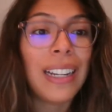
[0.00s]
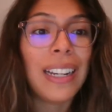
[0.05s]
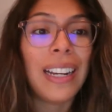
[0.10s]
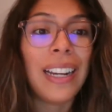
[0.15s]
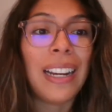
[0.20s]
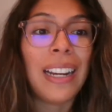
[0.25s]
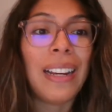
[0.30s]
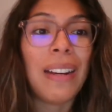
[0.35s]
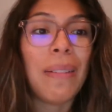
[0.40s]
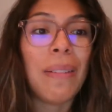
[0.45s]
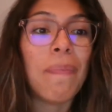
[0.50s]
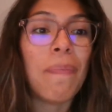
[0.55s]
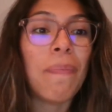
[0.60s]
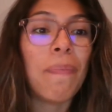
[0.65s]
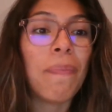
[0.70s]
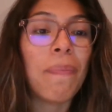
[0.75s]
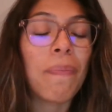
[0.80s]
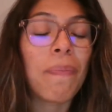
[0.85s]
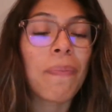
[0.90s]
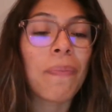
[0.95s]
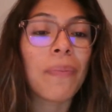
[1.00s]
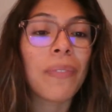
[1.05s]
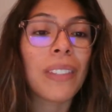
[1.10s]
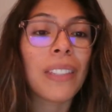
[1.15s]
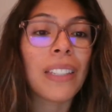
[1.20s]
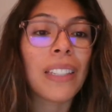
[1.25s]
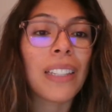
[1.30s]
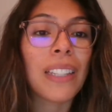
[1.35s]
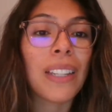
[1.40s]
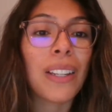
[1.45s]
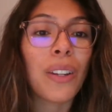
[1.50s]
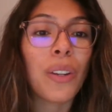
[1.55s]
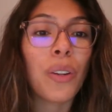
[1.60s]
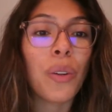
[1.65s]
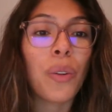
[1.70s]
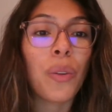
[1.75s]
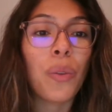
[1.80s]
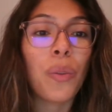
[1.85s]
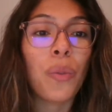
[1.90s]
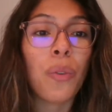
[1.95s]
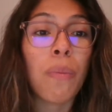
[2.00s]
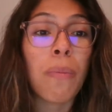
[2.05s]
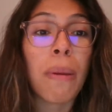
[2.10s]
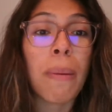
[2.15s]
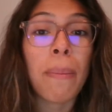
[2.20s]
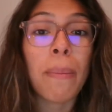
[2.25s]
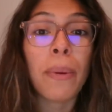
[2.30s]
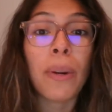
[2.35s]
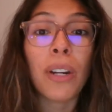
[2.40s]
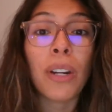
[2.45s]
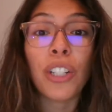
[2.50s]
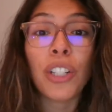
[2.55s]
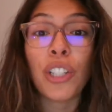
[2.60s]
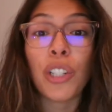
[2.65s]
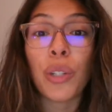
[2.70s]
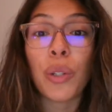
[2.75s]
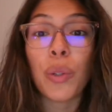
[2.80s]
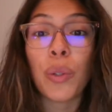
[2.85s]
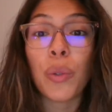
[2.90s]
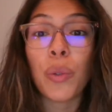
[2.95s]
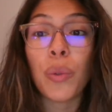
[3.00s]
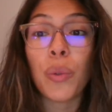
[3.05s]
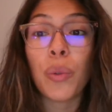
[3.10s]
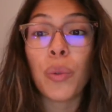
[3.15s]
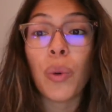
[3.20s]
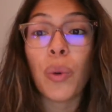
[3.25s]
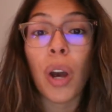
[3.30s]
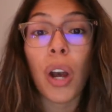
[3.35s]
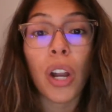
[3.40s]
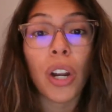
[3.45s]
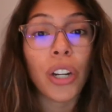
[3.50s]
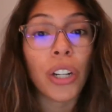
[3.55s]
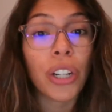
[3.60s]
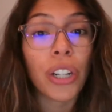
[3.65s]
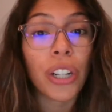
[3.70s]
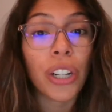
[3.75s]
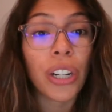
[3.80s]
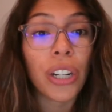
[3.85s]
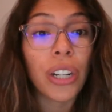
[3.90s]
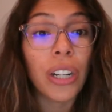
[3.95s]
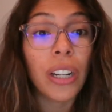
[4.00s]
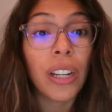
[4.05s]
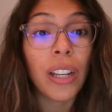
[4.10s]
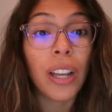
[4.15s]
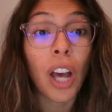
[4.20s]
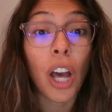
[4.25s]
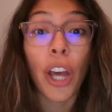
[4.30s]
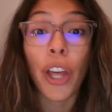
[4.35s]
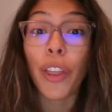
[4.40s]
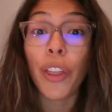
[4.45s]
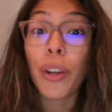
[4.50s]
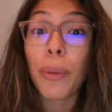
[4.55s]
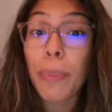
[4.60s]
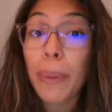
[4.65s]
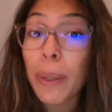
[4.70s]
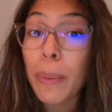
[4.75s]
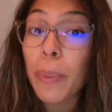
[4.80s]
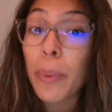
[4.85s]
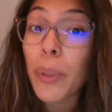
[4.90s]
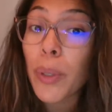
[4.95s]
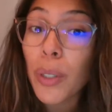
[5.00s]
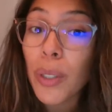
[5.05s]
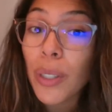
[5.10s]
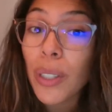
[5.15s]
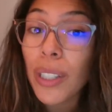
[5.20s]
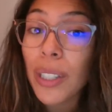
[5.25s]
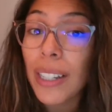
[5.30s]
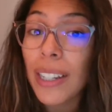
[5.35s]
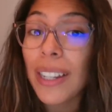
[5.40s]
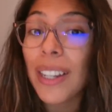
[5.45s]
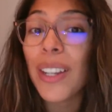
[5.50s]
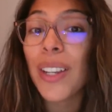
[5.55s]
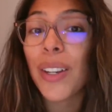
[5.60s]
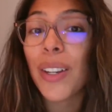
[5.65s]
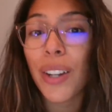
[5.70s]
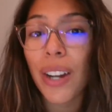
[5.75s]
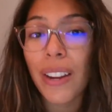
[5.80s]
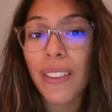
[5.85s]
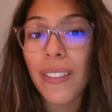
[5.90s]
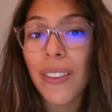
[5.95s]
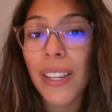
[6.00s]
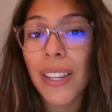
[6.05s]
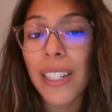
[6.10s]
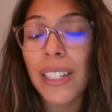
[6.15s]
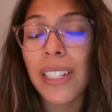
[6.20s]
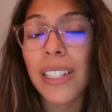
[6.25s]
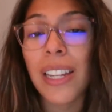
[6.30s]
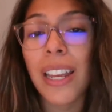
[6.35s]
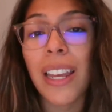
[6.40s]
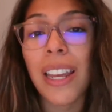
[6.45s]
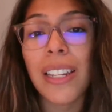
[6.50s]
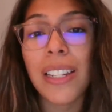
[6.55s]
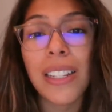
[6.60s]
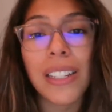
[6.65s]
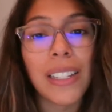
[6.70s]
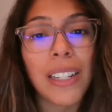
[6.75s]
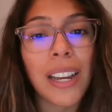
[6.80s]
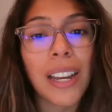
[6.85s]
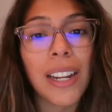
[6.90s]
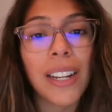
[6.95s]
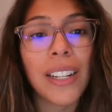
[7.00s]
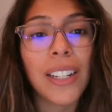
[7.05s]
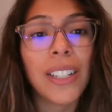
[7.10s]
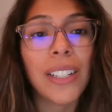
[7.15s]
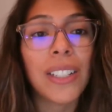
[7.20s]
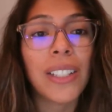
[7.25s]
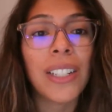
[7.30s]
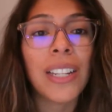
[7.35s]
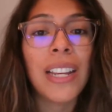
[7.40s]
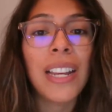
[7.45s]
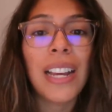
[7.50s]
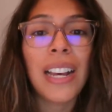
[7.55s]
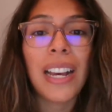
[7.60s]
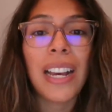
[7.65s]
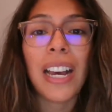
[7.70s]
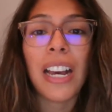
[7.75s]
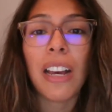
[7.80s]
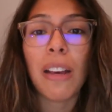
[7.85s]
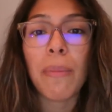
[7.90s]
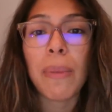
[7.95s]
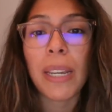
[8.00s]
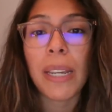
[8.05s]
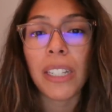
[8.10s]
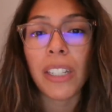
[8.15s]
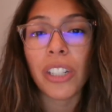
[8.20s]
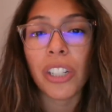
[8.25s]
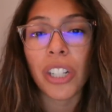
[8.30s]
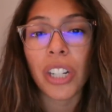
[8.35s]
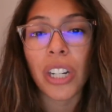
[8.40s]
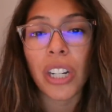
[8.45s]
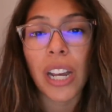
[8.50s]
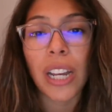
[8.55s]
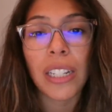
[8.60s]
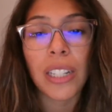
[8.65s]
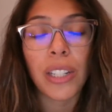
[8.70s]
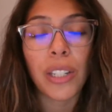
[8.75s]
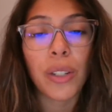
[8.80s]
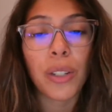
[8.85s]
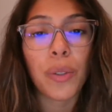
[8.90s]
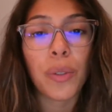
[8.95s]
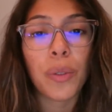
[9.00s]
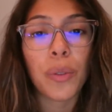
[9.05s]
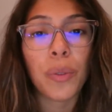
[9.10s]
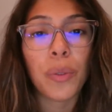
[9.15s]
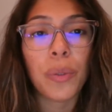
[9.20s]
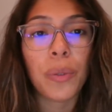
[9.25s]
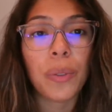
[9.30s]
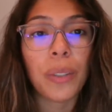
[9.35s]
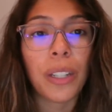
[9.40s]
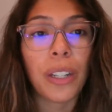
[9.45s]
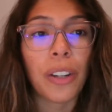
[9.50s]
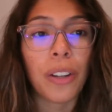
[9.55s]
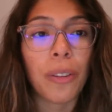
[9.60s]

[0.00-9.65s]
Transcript: Um, Remember to honor other people's cravings and desires, making sure not to,